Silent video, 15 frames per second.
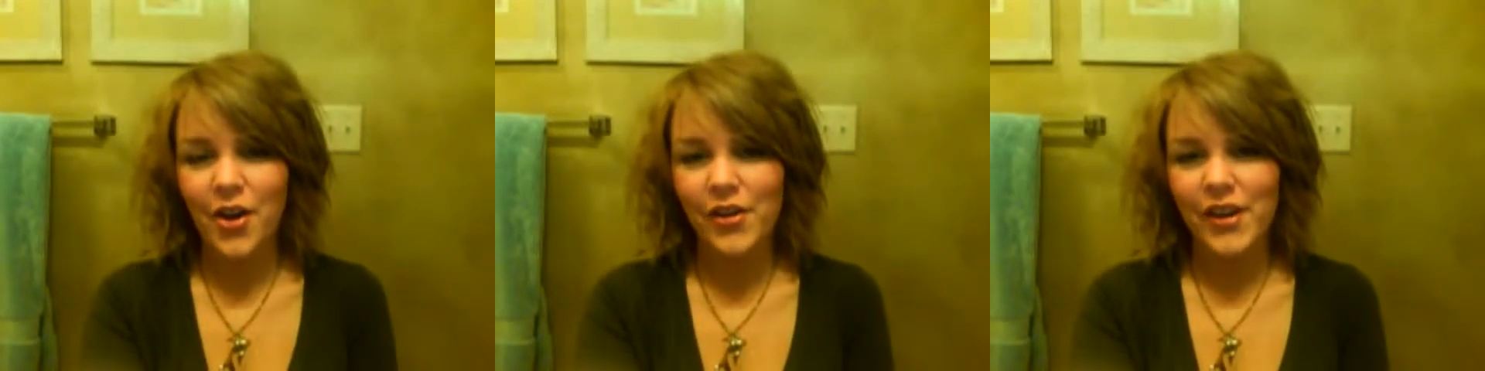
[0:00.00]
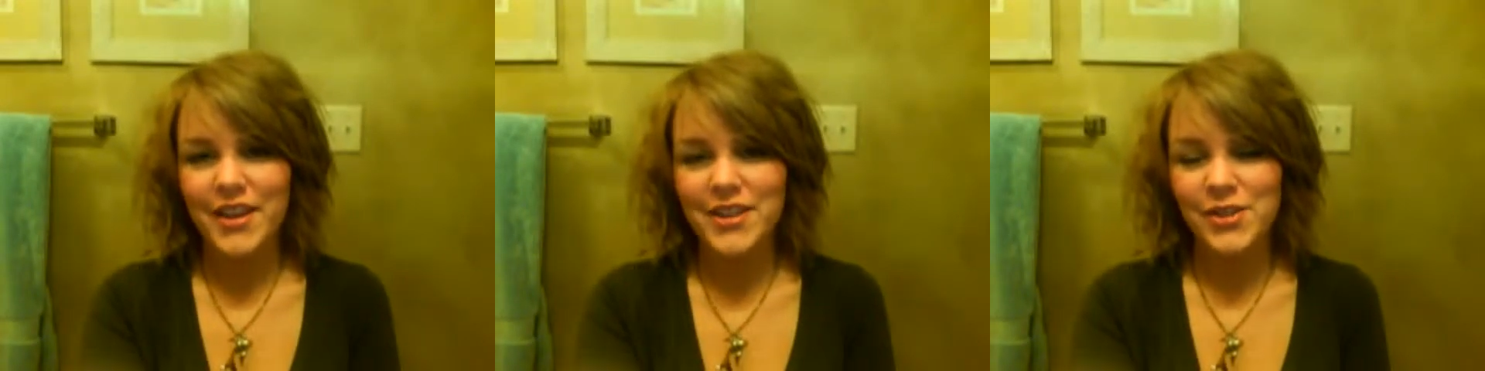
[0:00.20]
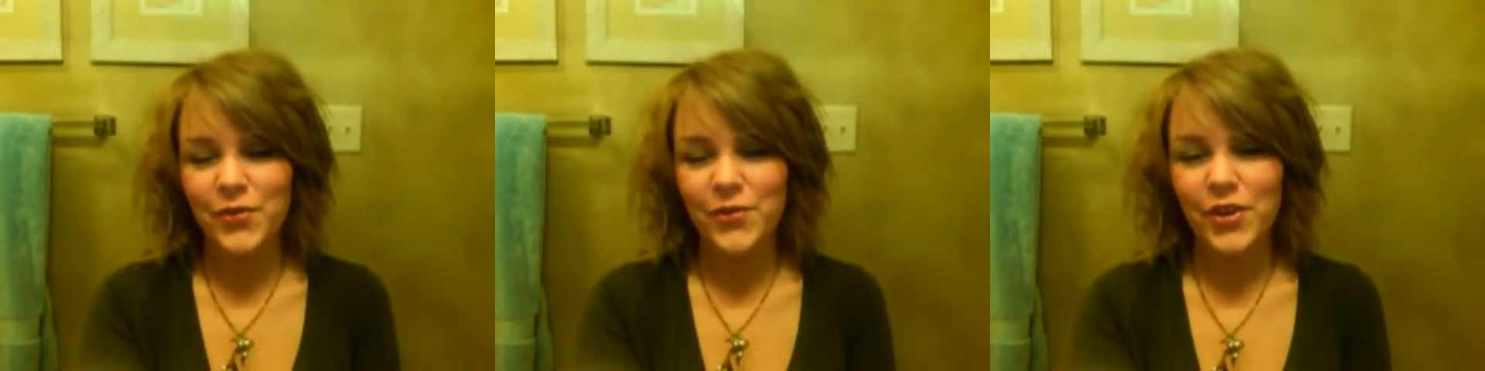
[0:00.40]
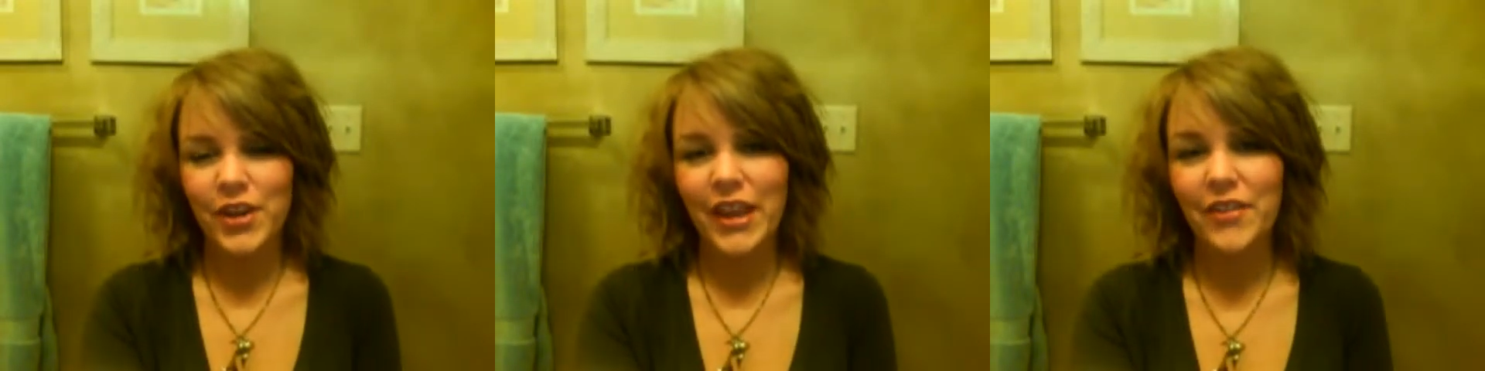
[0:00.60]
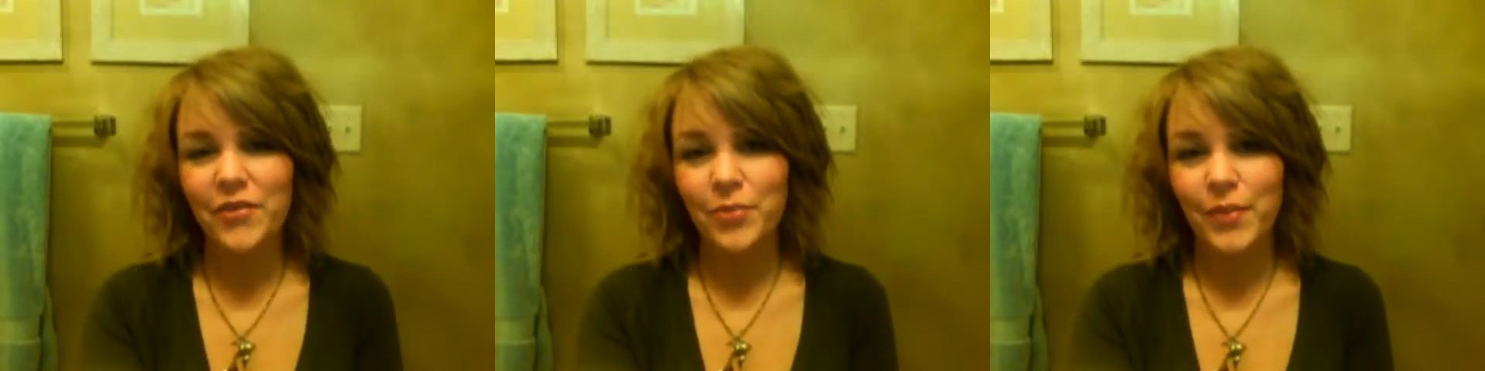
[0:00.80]
Okay, so
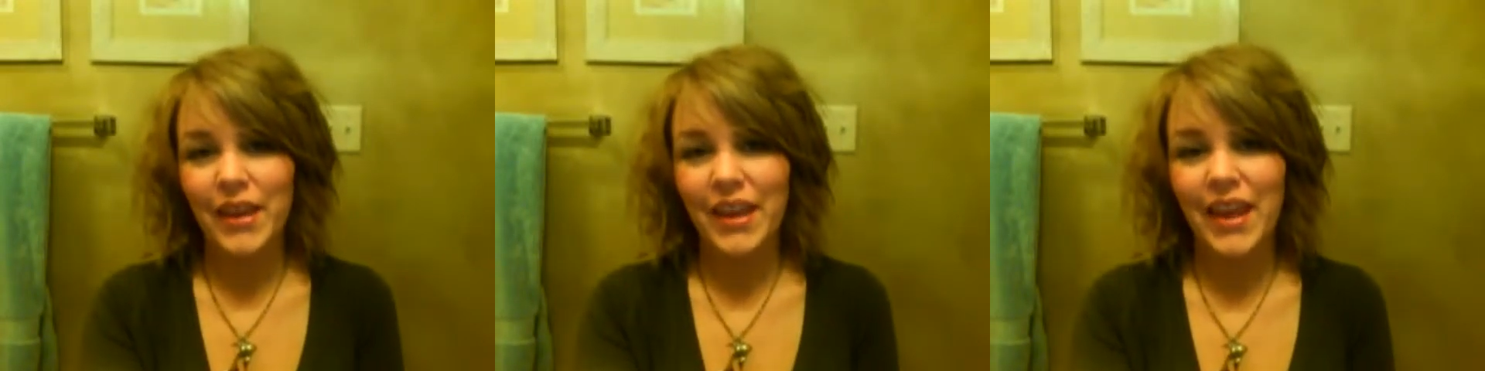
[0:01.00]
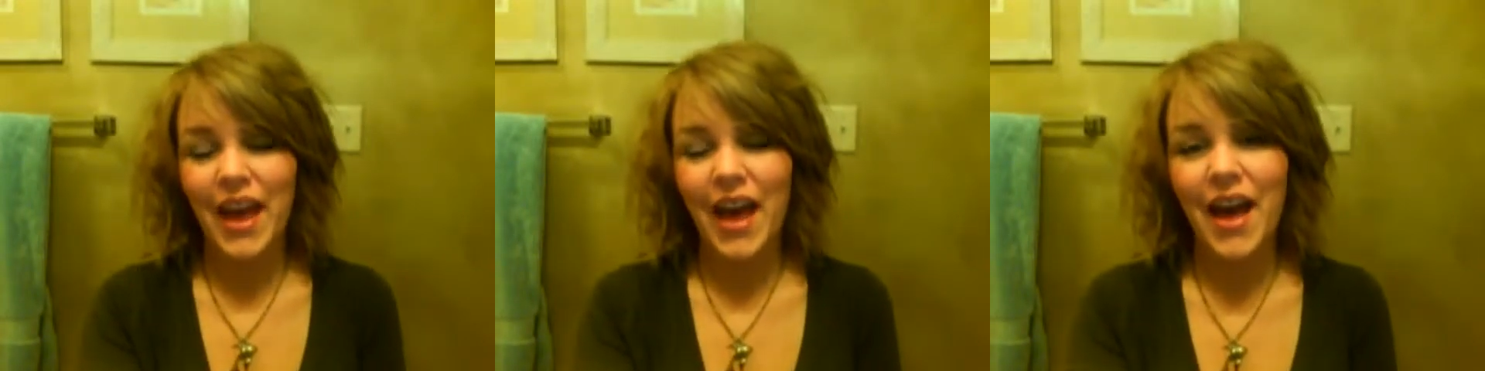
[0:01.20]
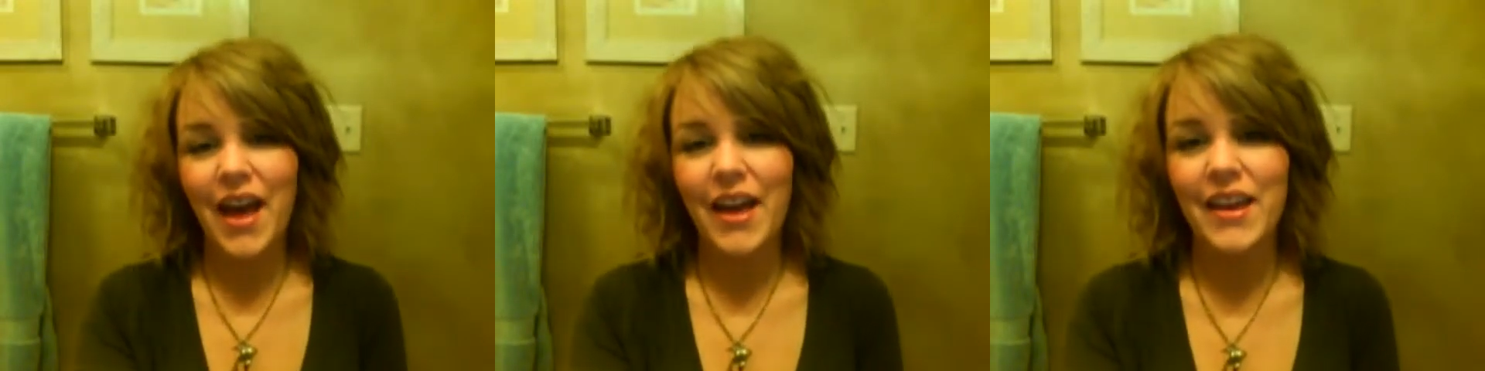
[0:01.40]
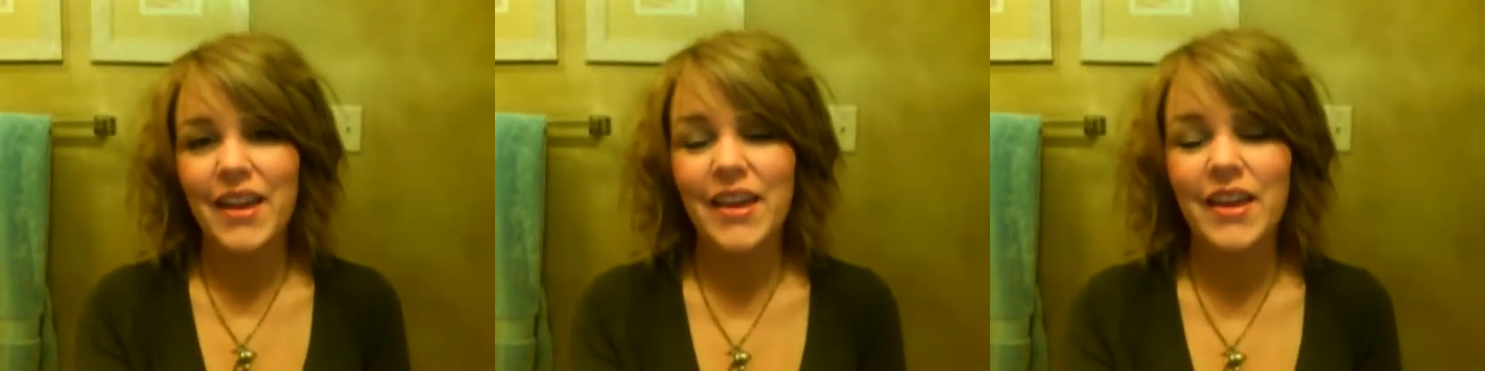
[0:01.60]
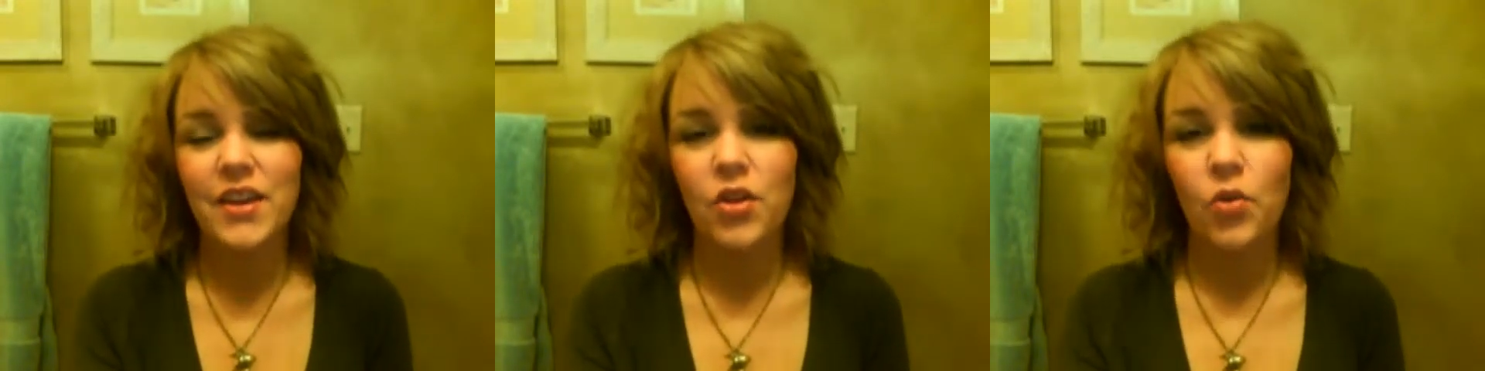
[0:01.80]
forgive me. I